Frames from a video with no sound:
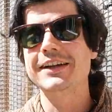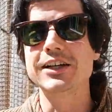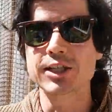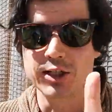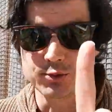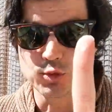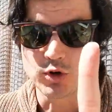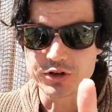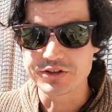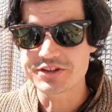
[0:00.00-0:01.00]
Number
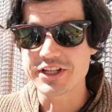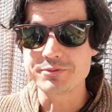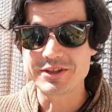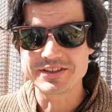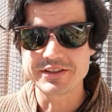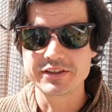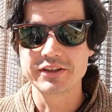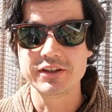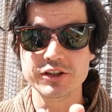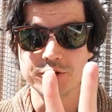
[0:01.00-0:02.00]
one, stay busy.
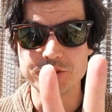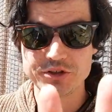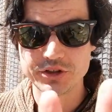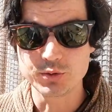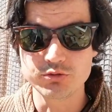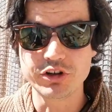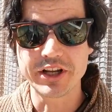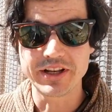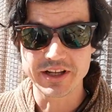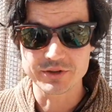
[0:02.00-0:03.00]
Number two,
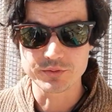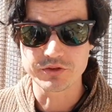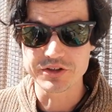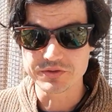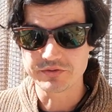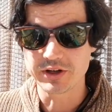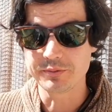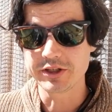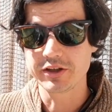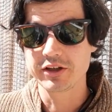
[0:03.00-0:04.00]
reconnect with friends and
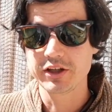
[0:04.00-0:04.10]
family.